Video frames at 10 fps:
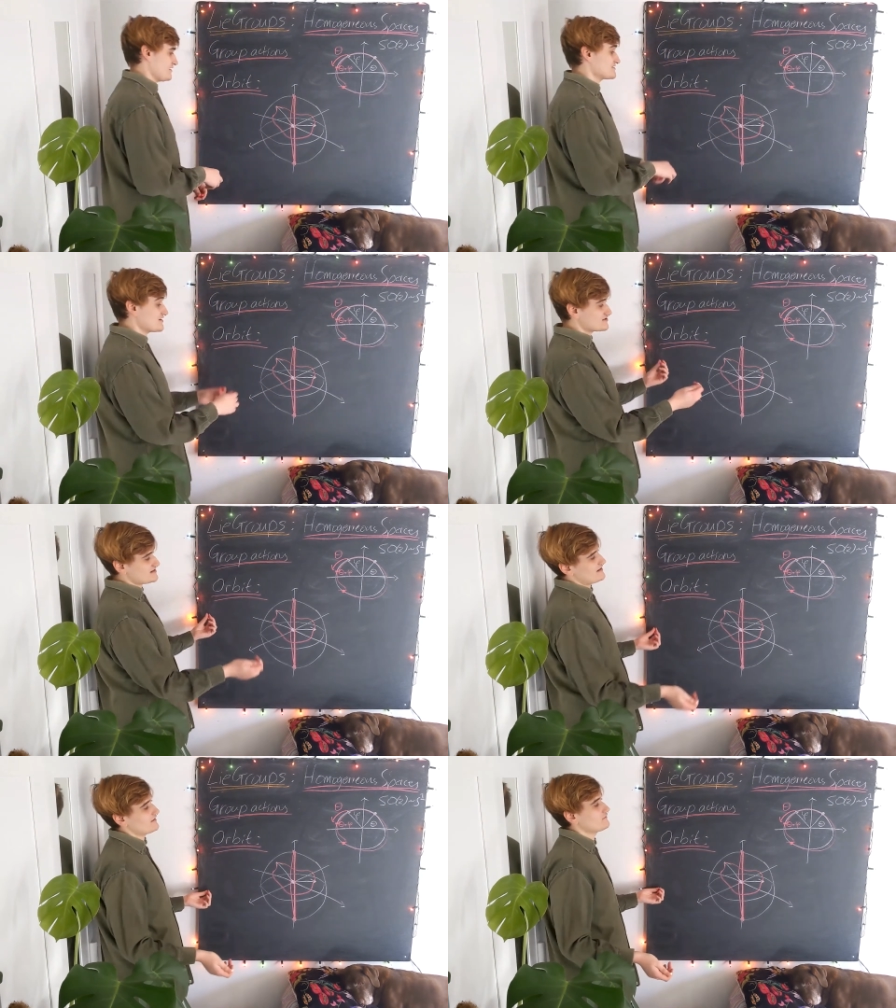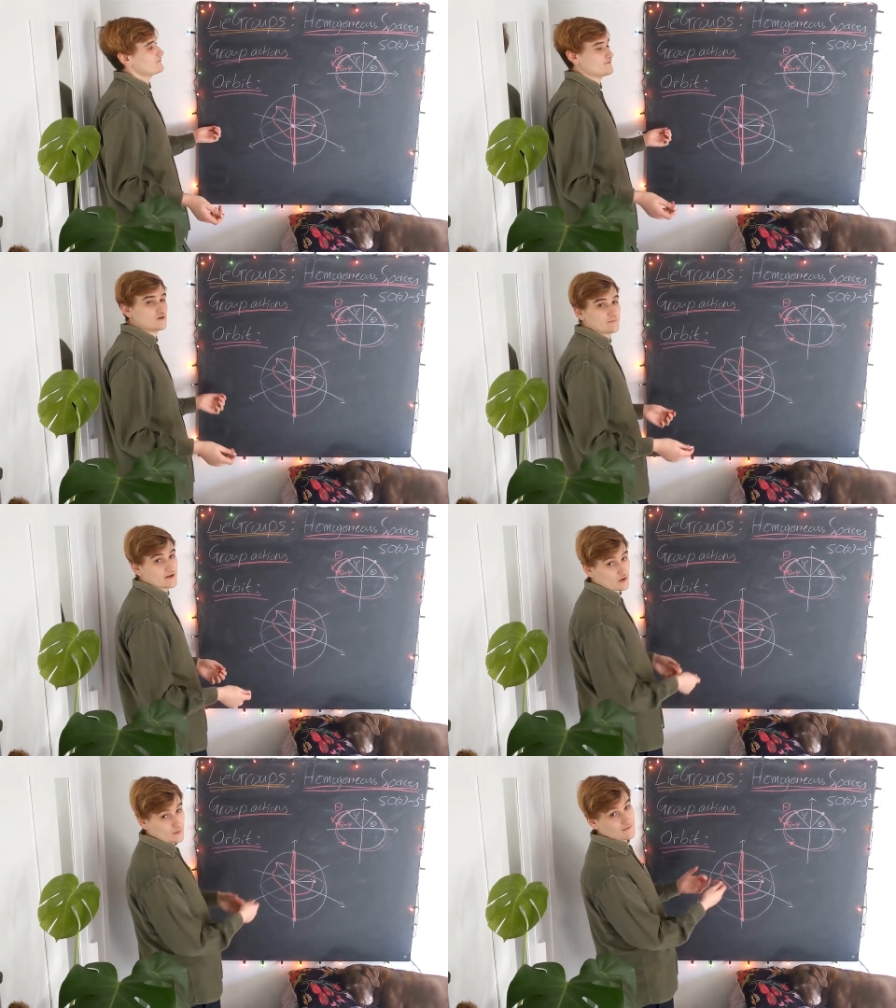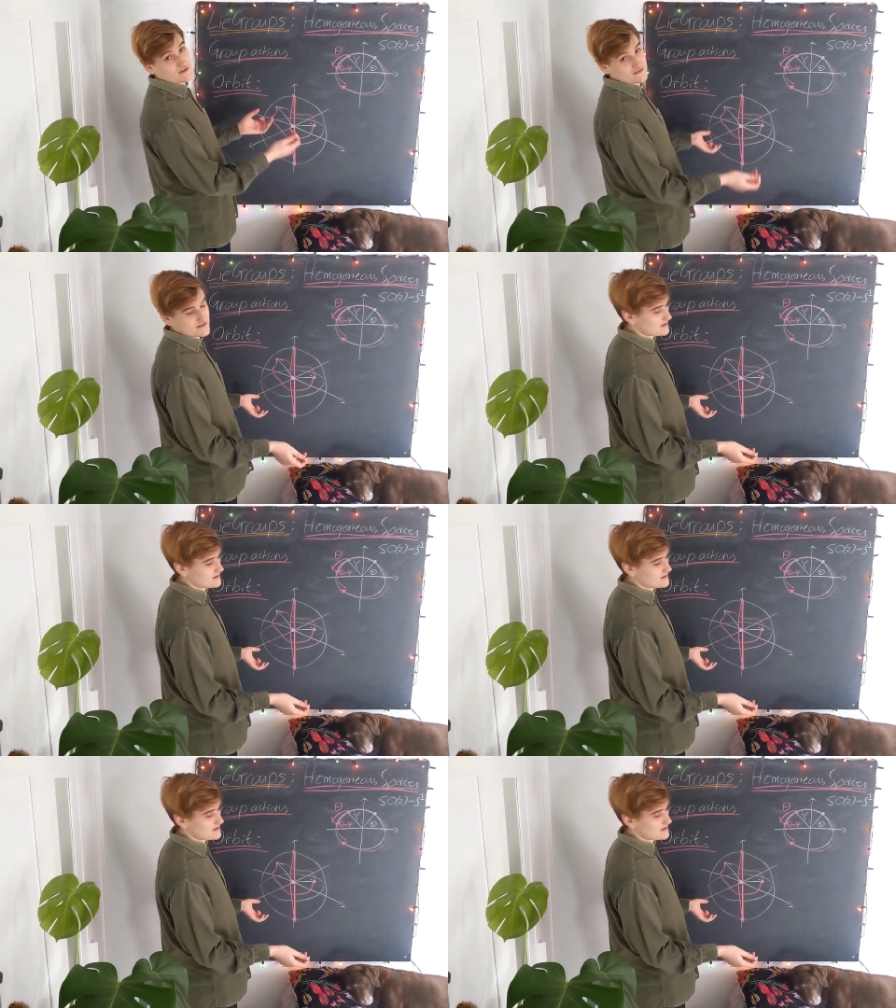we essentially form an equivalence